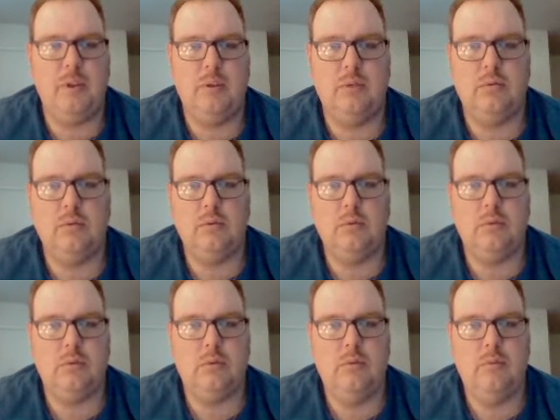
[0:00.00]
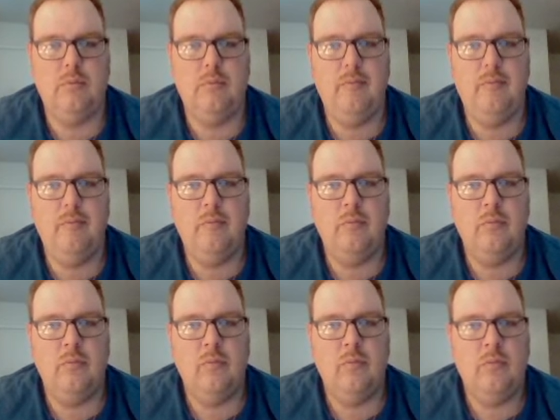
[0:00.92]

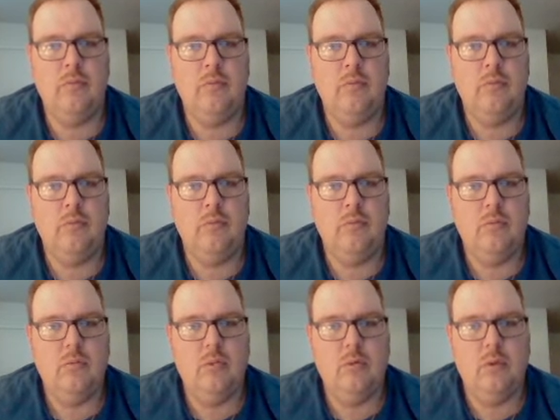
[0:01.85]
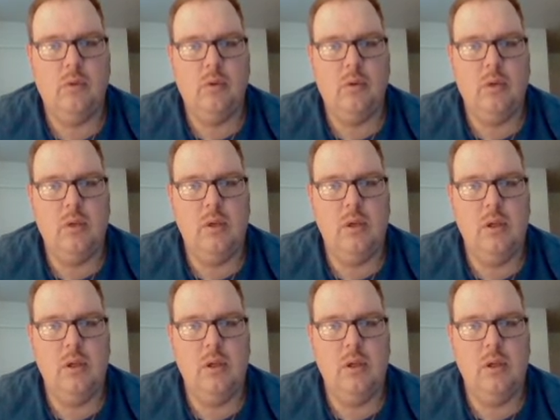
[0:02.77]
(silence)